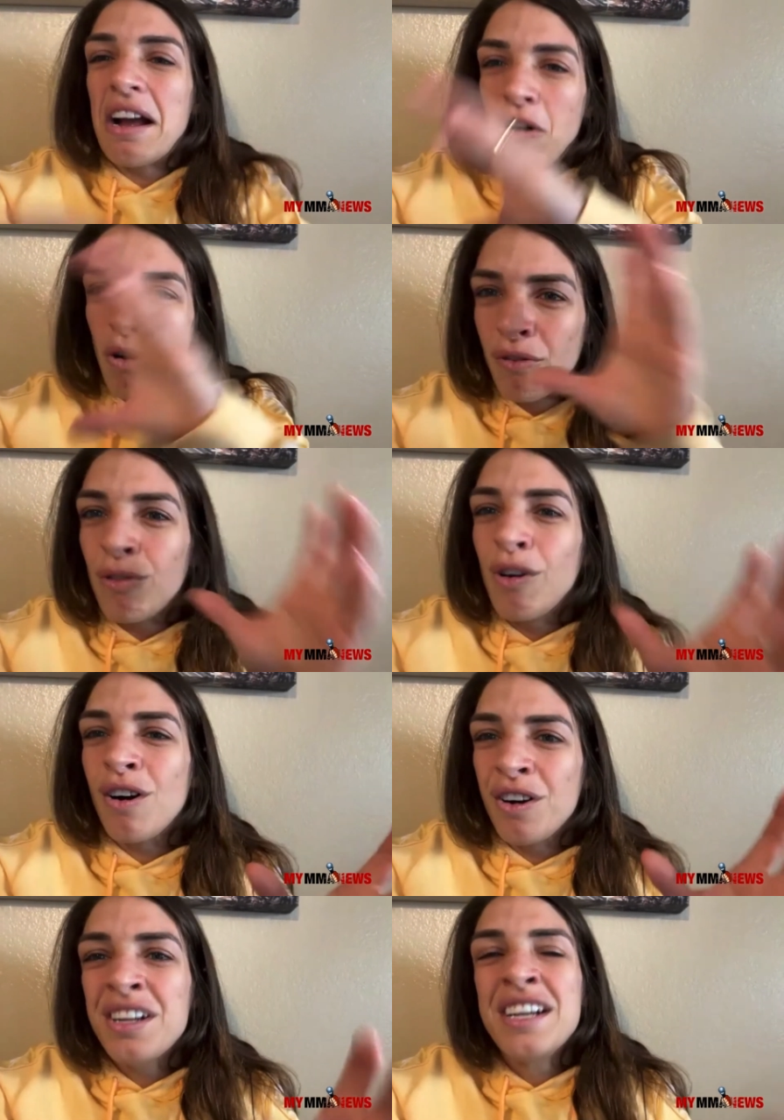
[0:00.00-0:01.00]

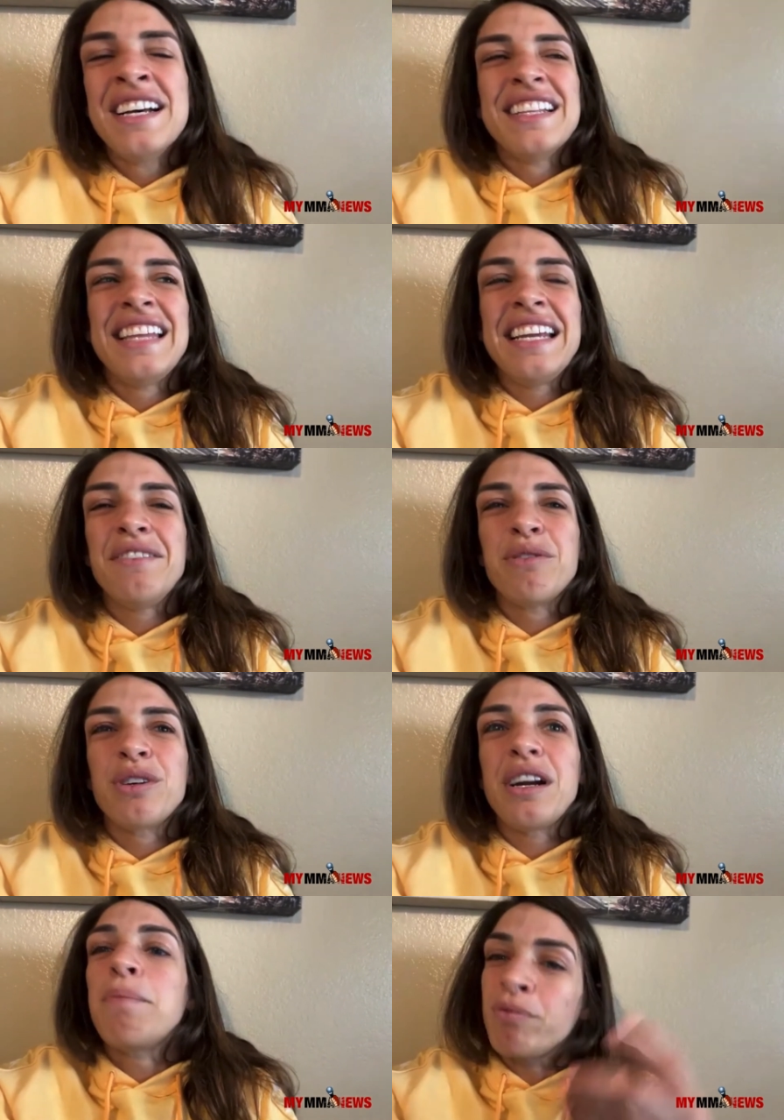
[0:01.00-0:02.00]
overall they
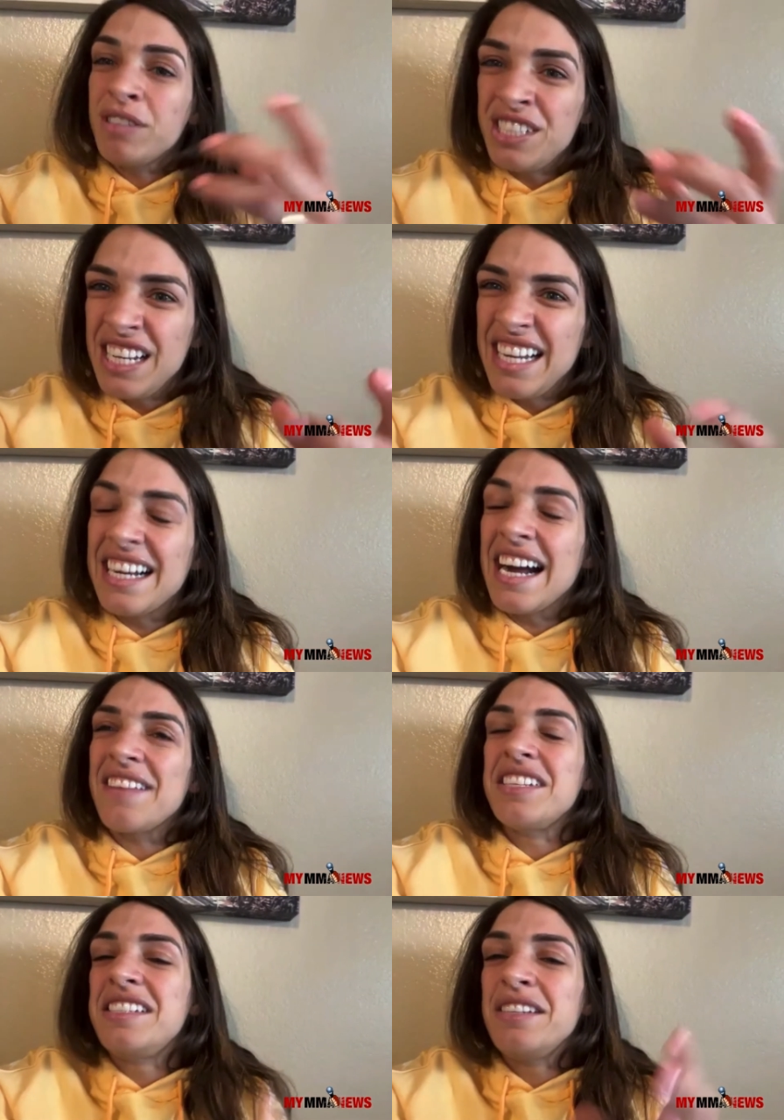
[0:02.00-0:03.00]
were appreciating kind of
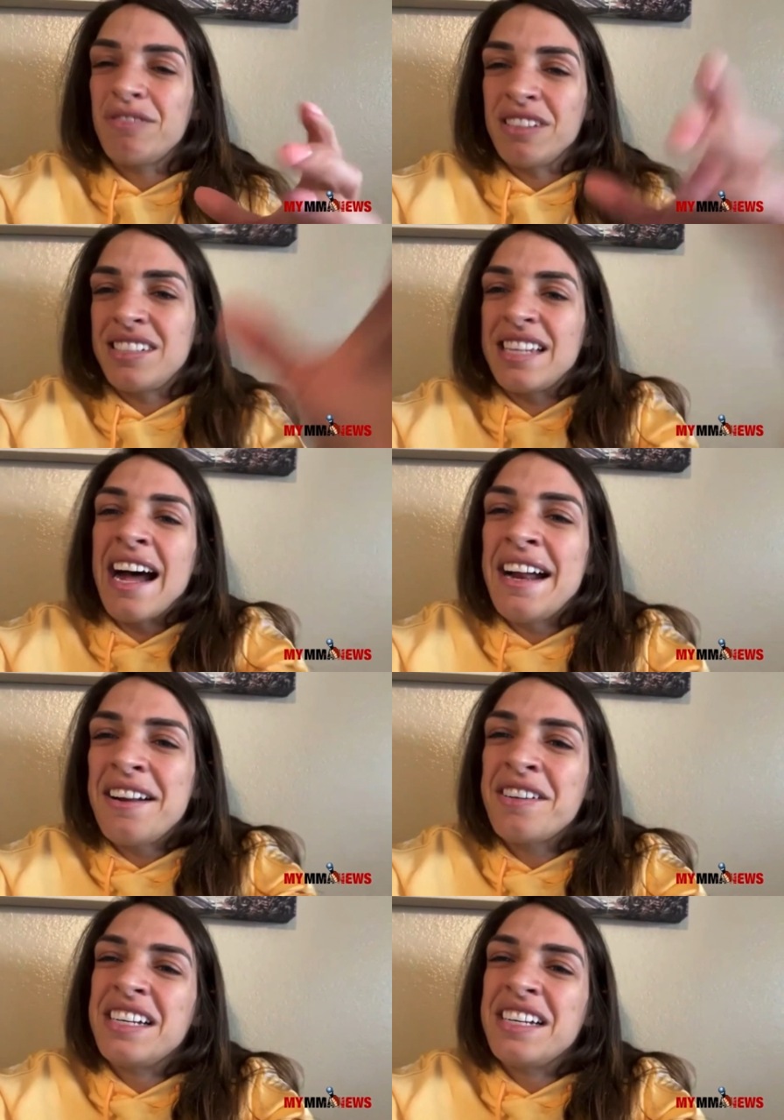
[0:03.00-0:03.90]
this different style